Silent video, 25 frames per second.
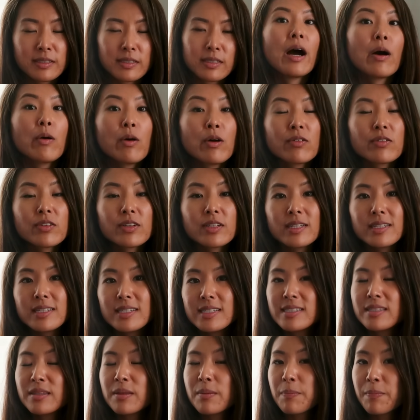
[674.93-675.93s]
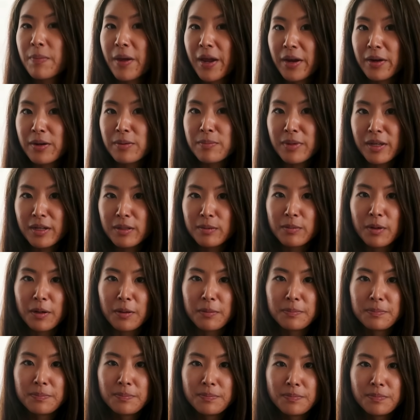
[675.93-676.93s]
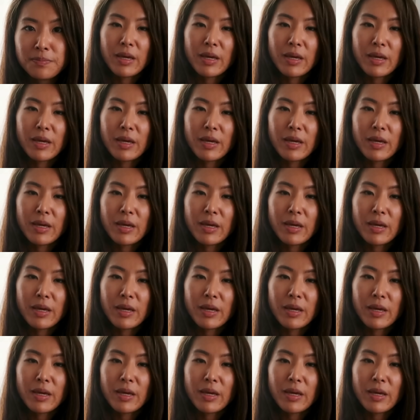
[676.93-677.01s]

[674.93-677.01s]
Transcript: However, it is the bare minimum.